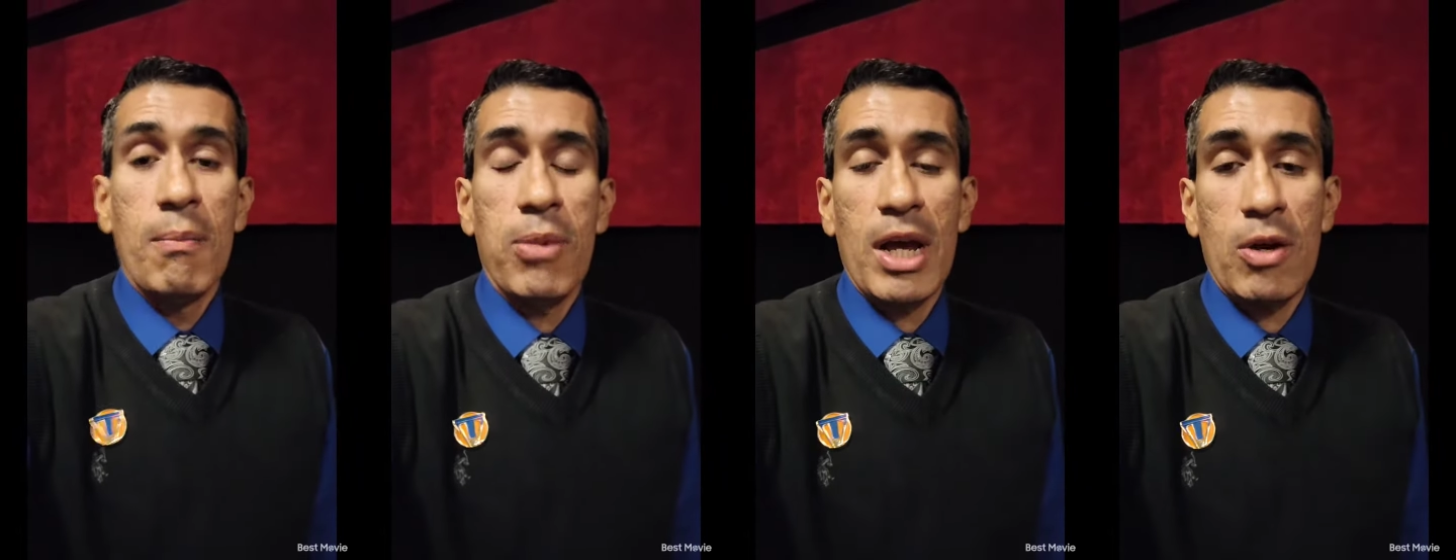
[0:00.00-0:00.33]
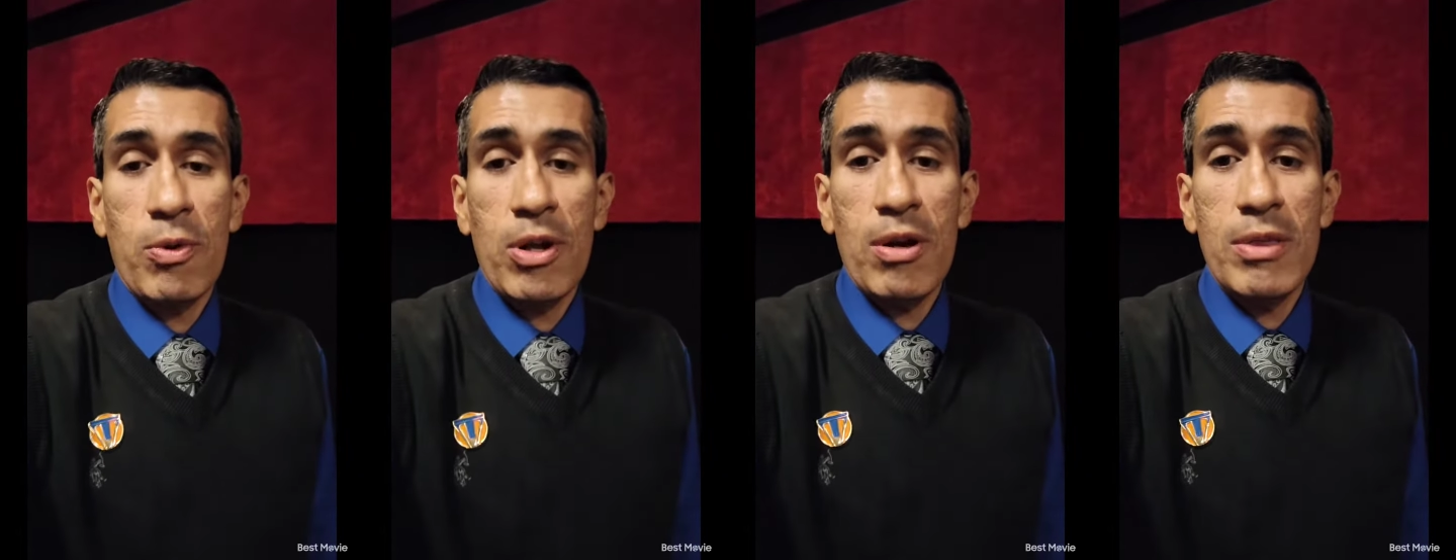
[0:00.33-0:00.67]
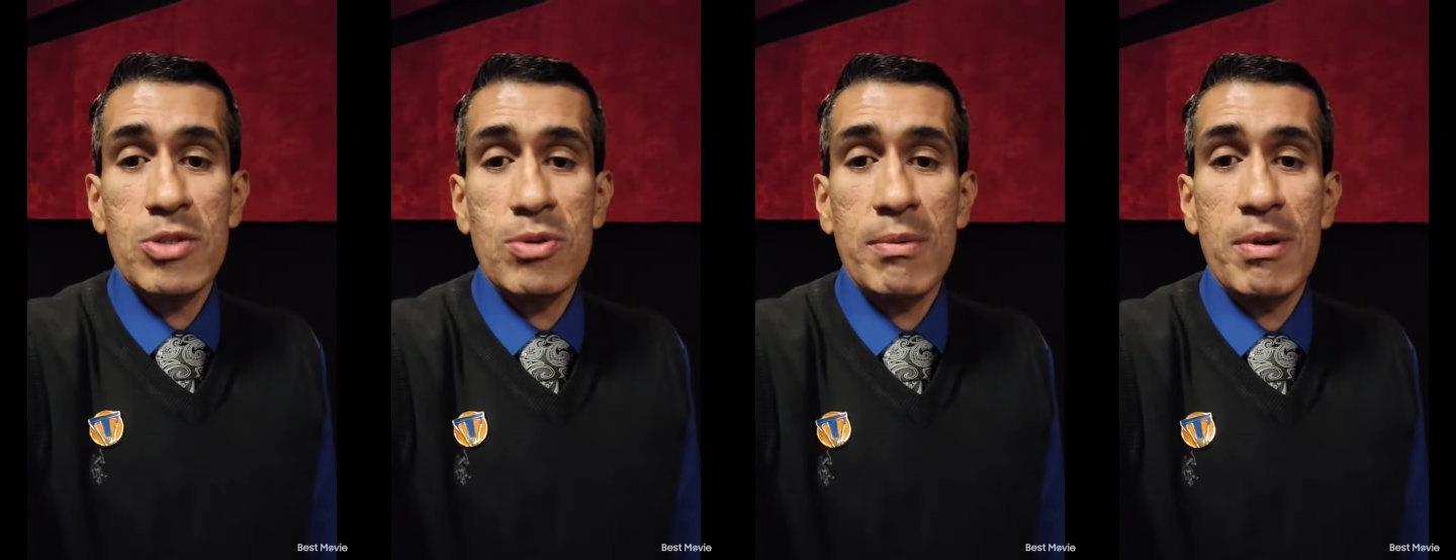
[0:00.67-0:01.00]
Black Widow. On
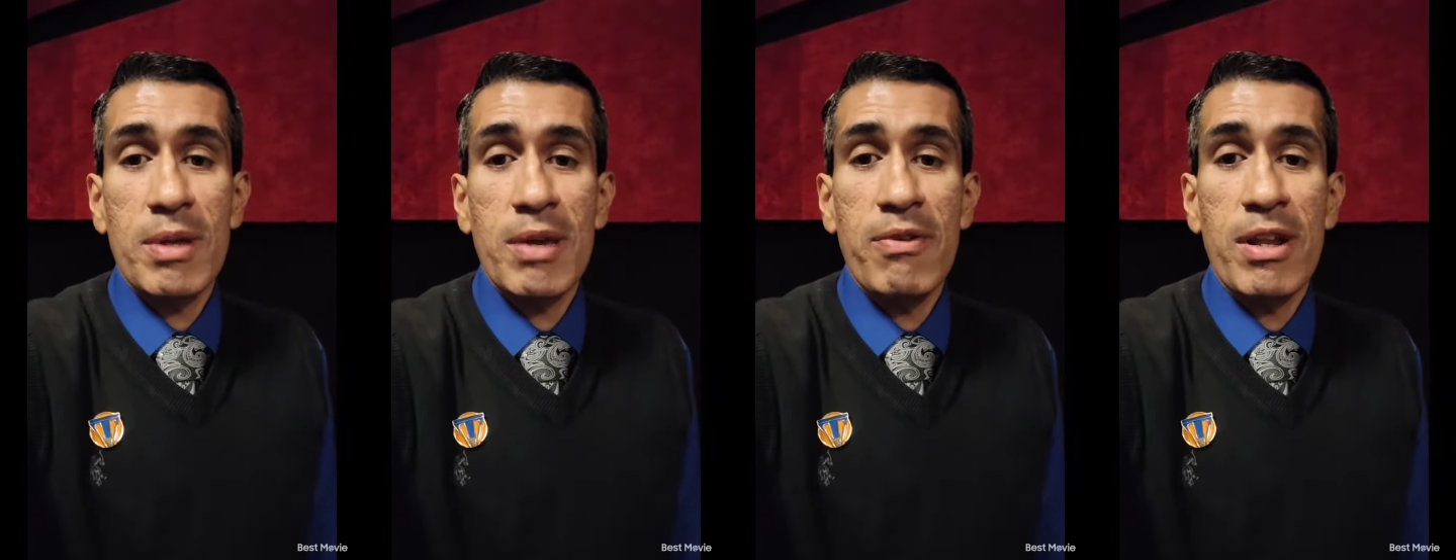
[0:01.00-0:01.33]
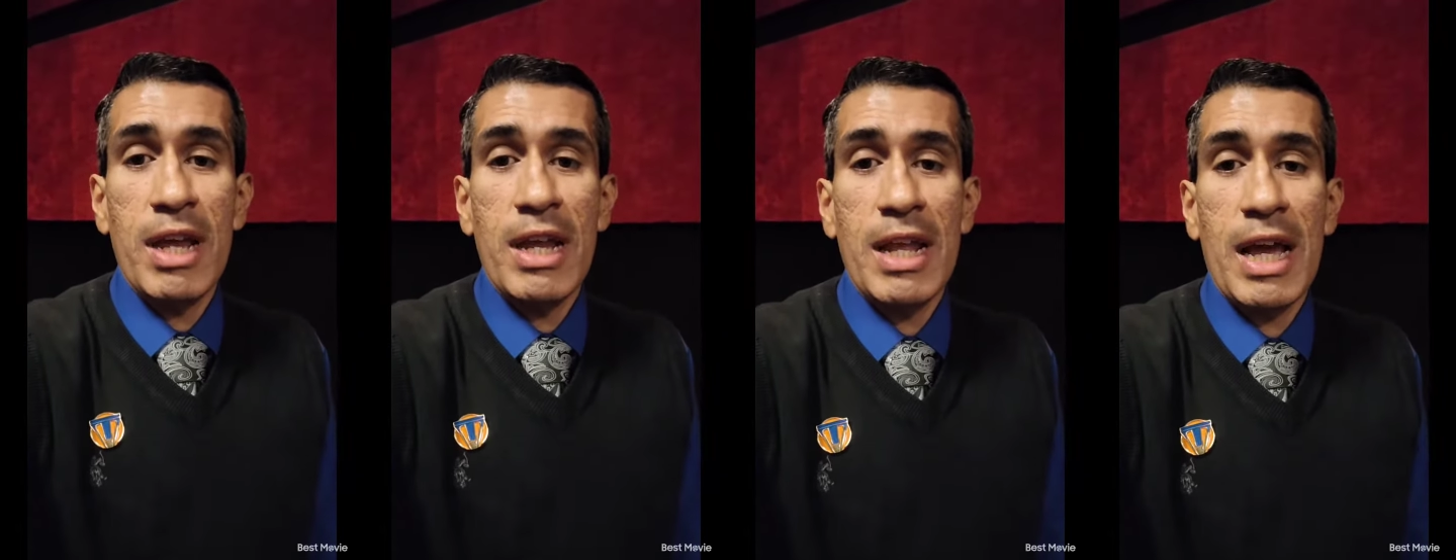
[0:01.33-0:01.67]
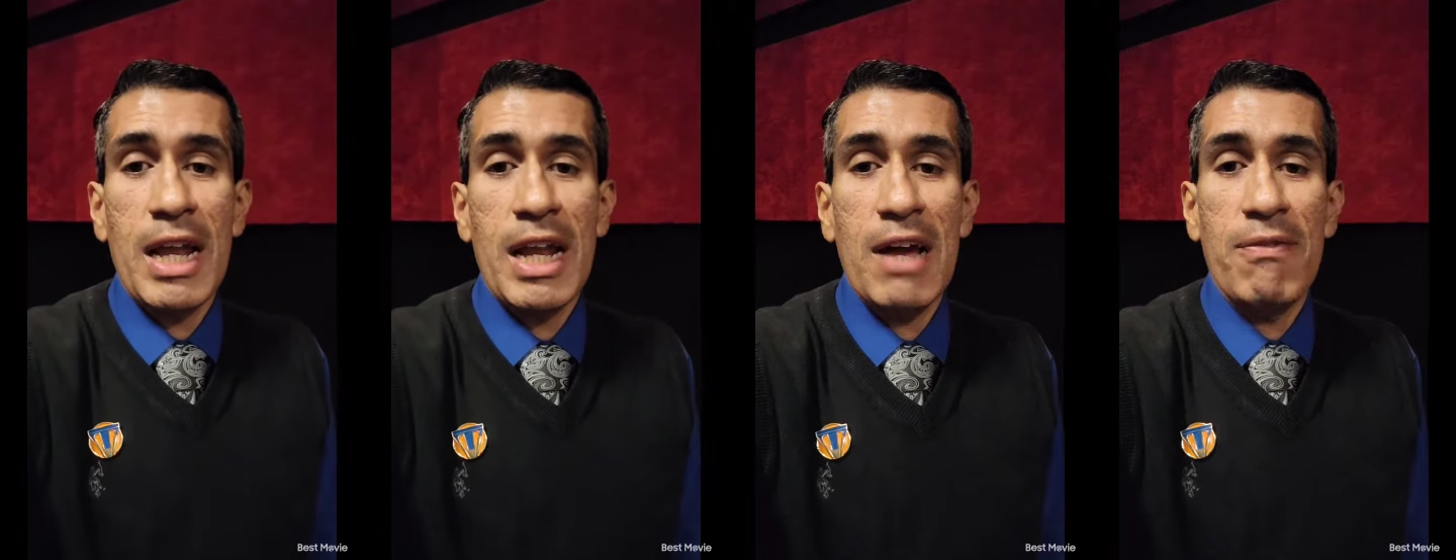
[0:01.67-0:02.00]
this one, I'm going to give it a
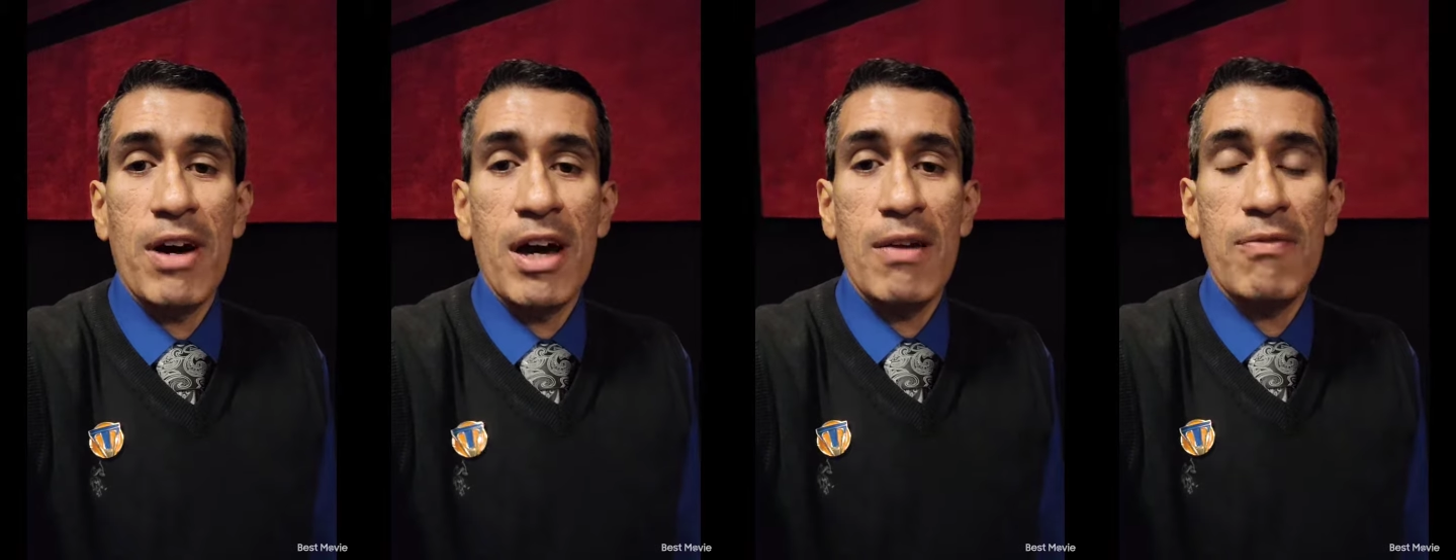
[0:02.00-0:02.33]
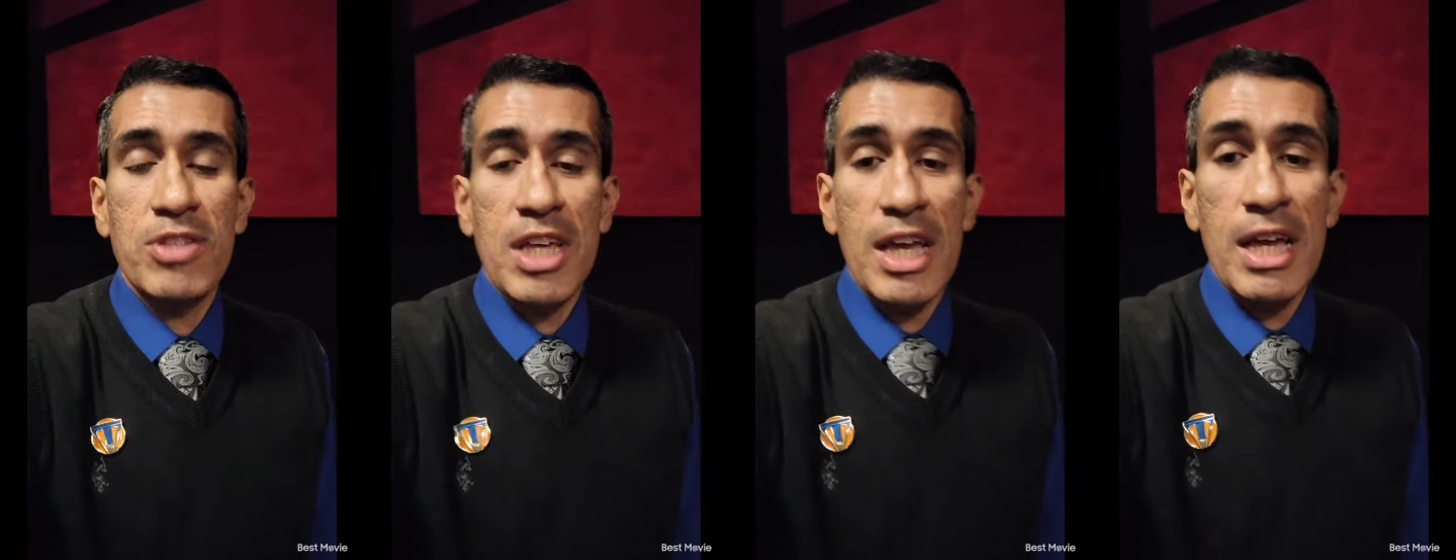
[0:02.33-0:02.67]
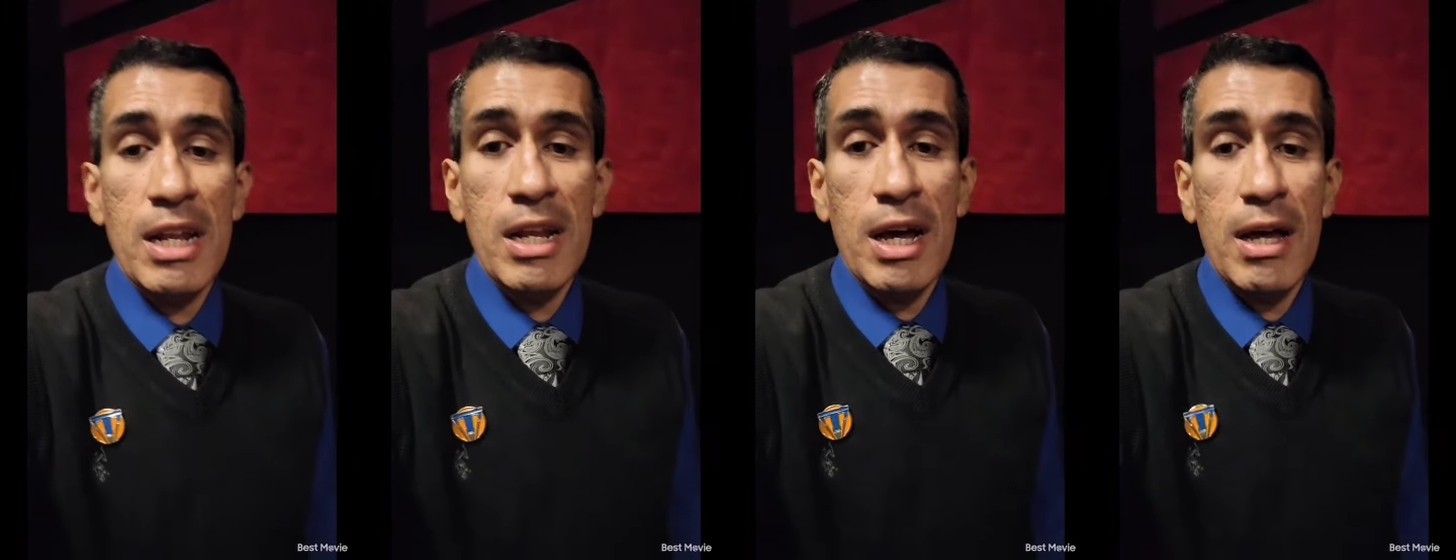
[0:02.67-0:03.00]
9.5 out of
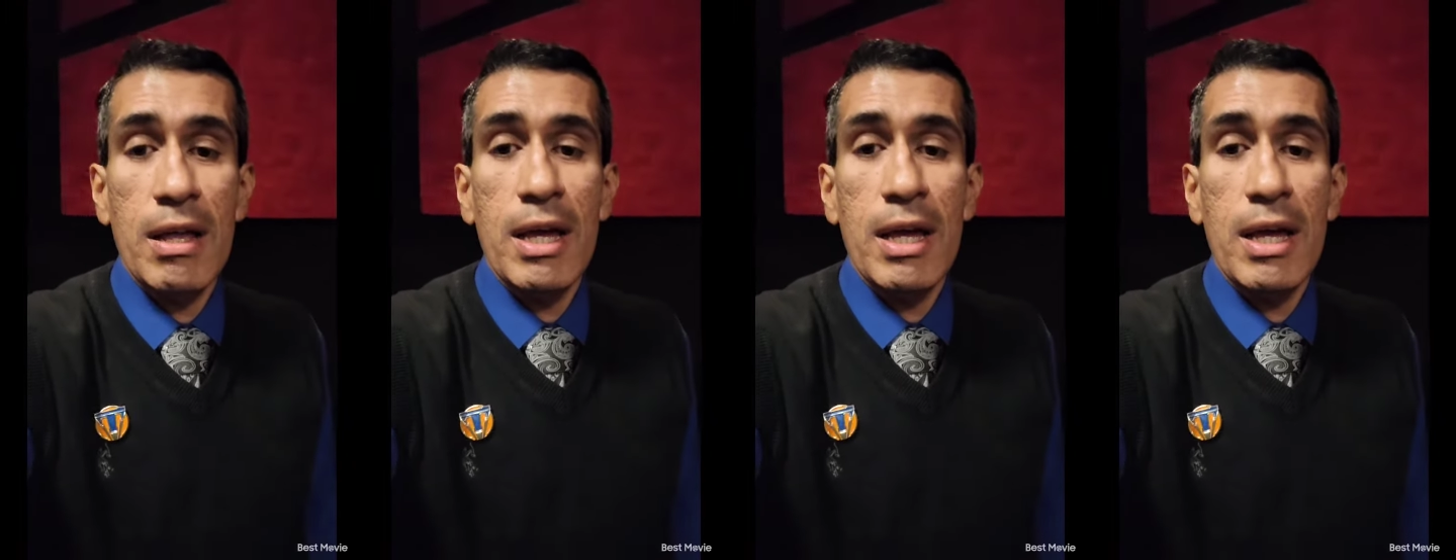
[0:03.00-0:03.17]
10.